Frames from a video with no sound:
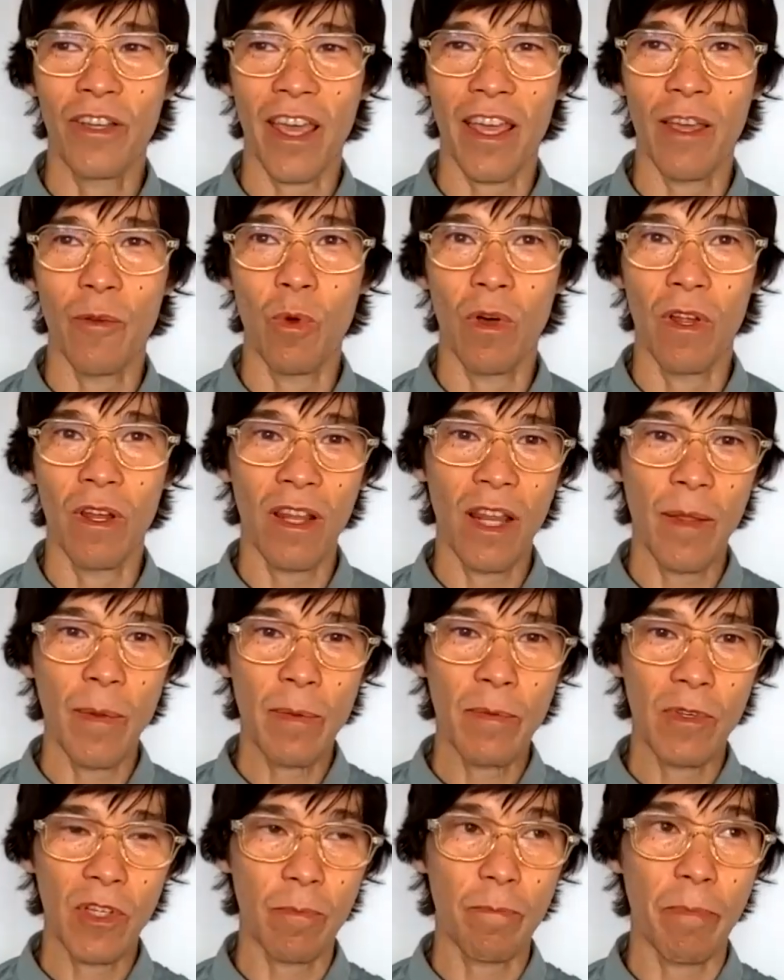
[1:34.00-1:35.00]
Okay. Well, let
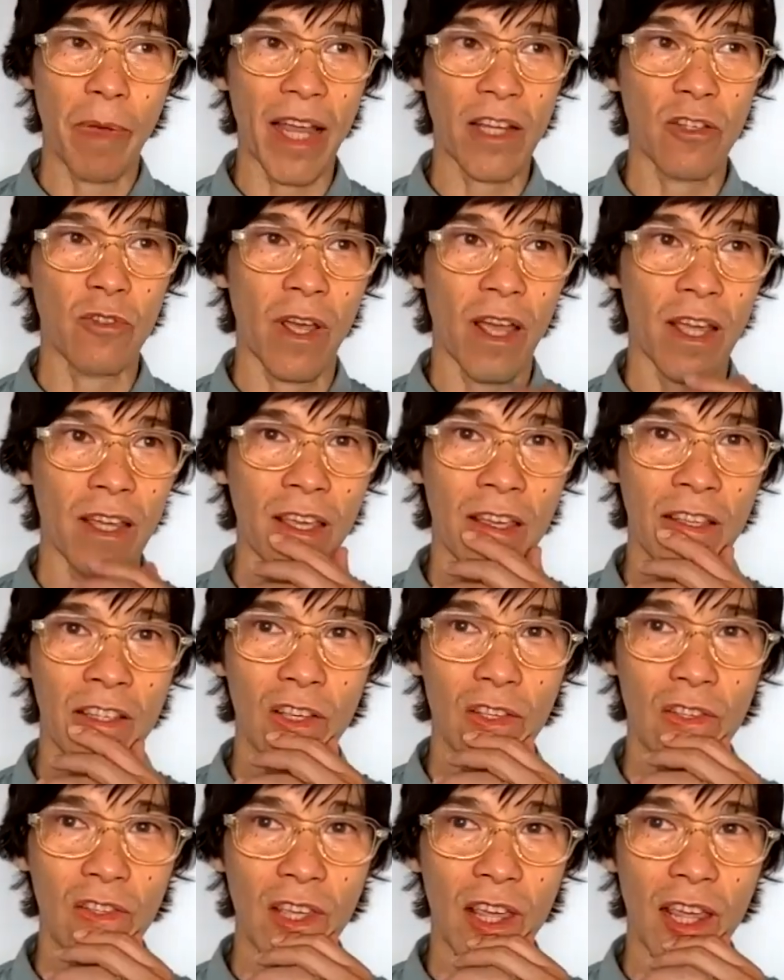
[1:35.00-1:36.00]
me just backtrack
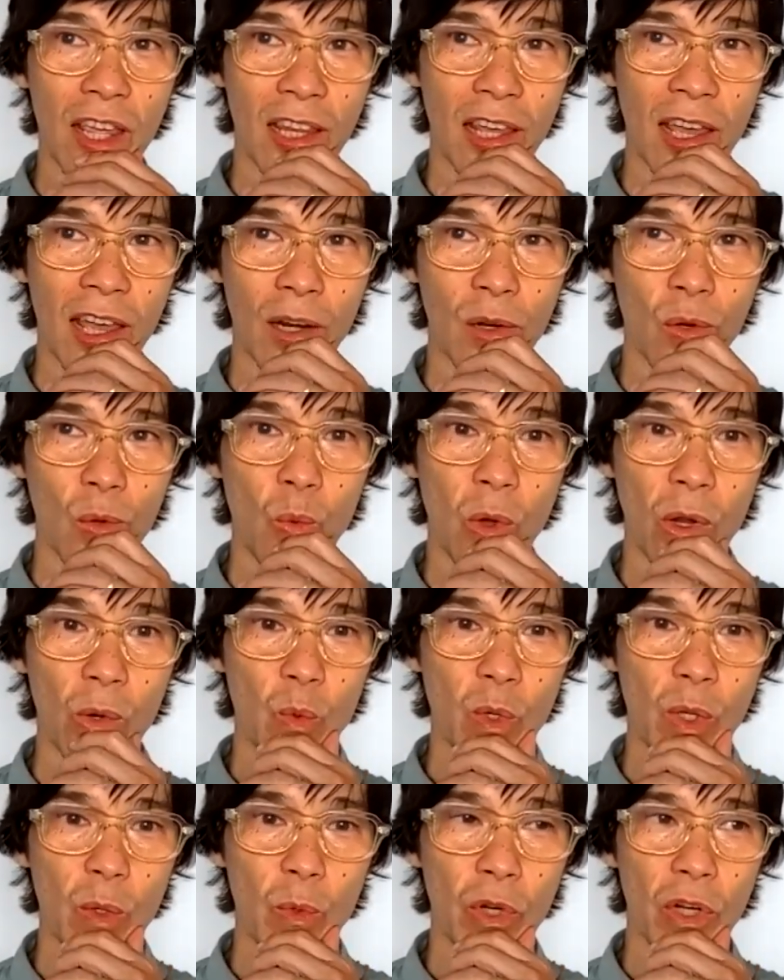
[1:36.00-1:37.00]
and just say that
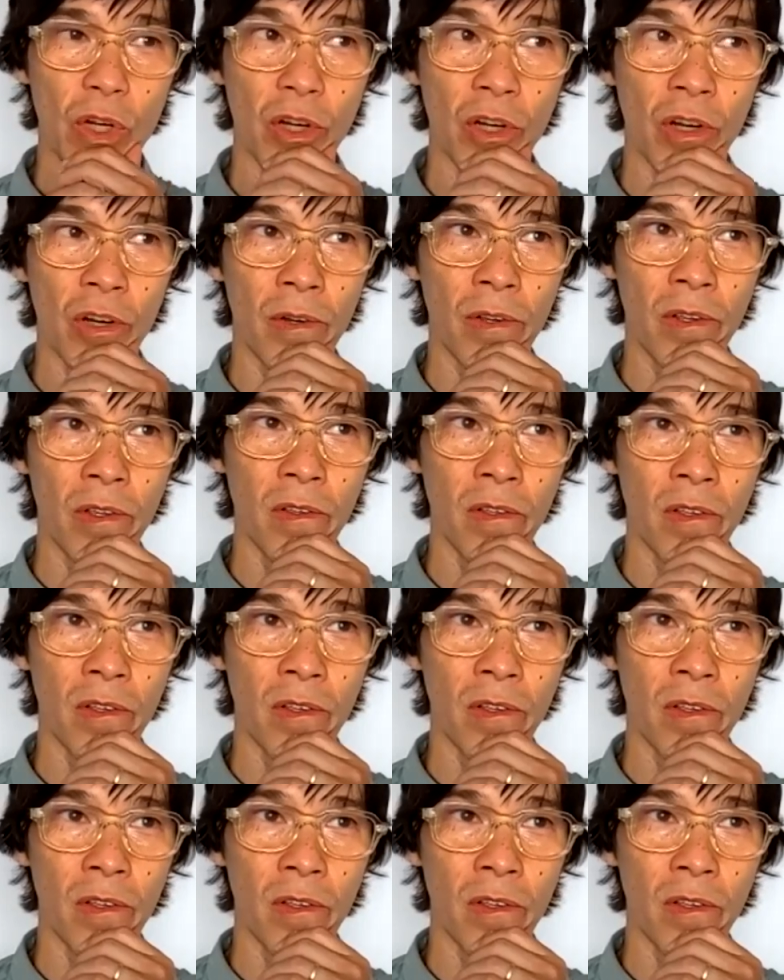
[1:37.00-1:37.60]
when we were.